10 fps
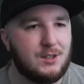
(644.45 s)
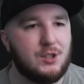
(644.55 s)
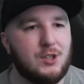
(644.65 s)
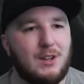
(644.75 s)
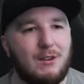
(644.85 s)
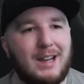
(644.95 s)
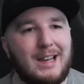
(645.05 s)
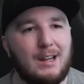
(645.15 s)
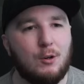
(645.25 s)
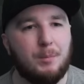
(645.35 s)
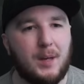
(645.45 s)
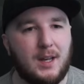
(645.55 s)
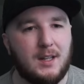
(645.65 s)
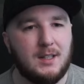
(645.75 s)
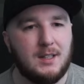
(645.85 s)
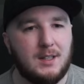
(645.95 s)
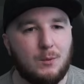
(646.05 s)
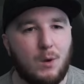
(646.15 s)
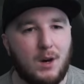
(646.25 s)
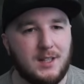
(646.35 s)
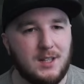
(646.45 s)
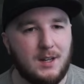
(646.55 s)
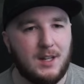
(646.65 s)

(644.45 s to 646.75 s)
Just so they're a little bit wider.